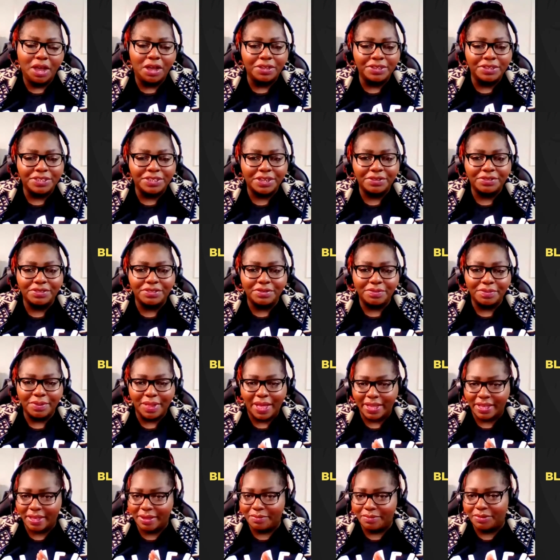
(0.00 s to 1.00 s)
Also, the
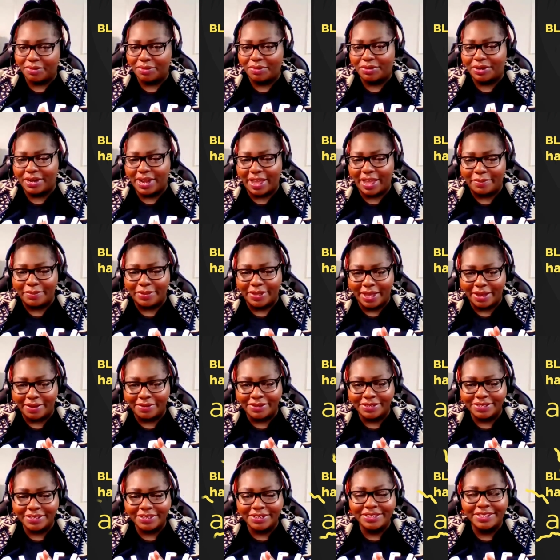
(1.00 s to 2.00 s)
BLK@Bullhorn happy
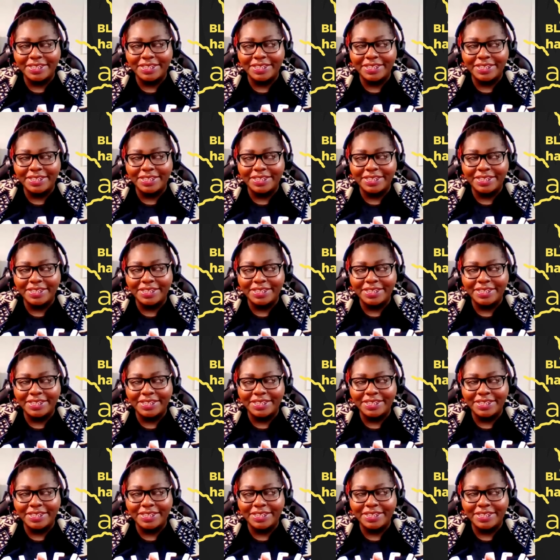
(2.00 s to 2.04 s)
hours are